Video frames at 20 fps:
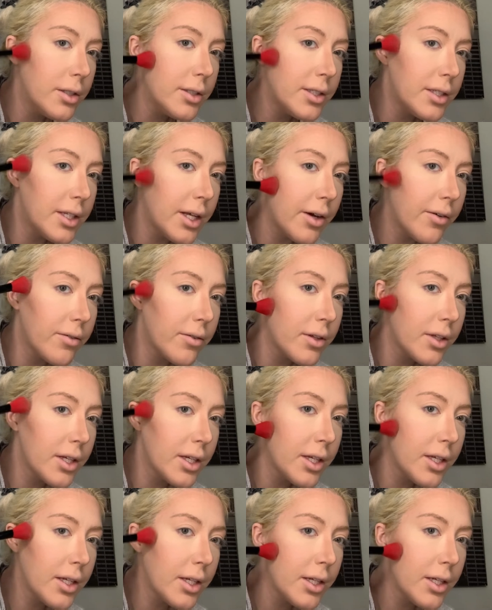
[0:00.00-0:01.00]

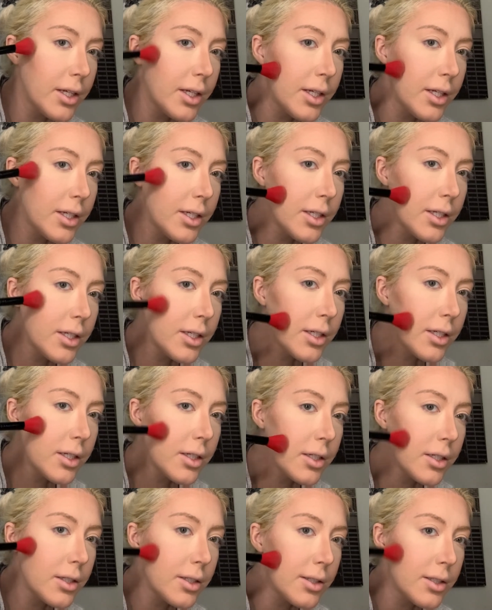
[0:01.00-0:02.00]
Definitely
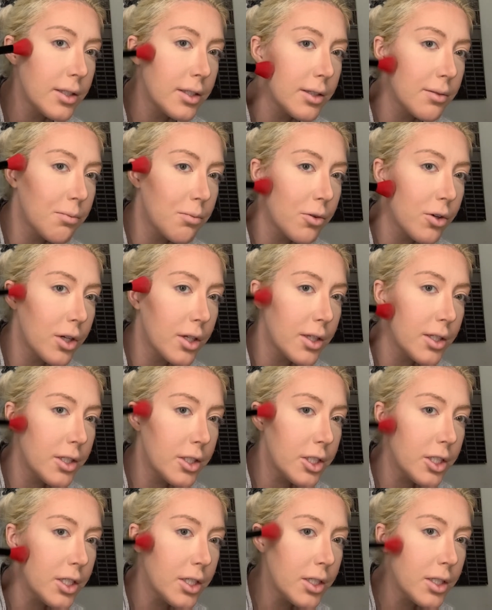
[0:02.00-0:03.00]
need some more on the
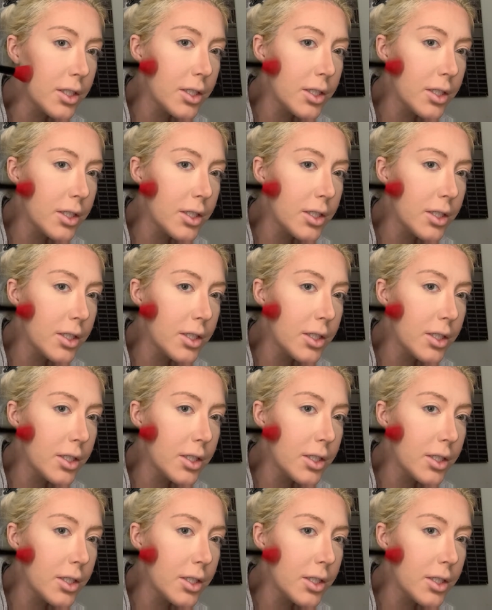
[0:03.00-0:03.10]
cheeks.